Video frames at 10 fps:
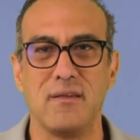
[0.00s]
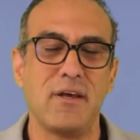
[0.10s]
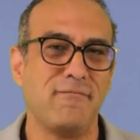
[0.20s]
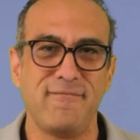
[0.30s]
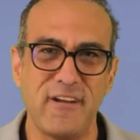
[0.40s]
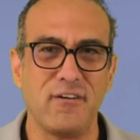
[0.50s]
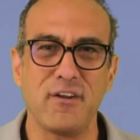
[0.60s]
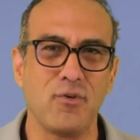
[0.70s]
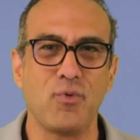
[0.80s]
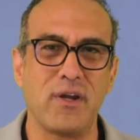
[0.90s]
But I'm
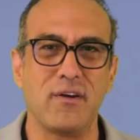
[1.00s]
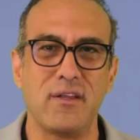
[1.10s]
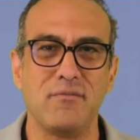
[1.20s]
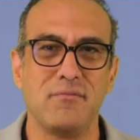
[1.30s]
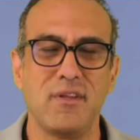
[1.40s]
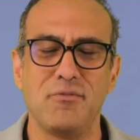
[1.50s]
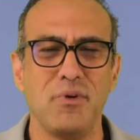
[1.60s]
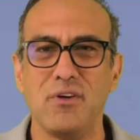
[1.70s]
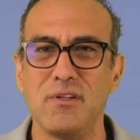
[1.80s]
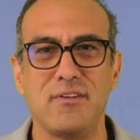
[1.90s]
very aware that
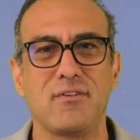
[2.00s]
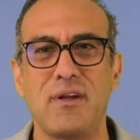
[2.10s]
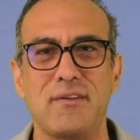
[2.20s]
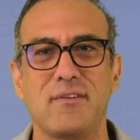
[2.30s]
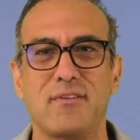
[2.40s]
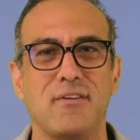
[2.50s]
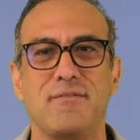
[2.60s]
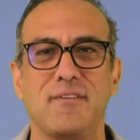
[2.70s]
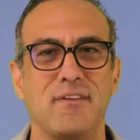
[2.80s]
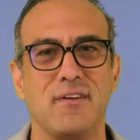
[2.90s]
we only scratched the
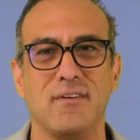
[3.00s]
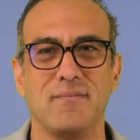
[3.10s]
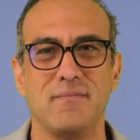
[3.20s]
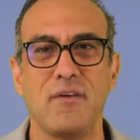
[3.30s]
surface here.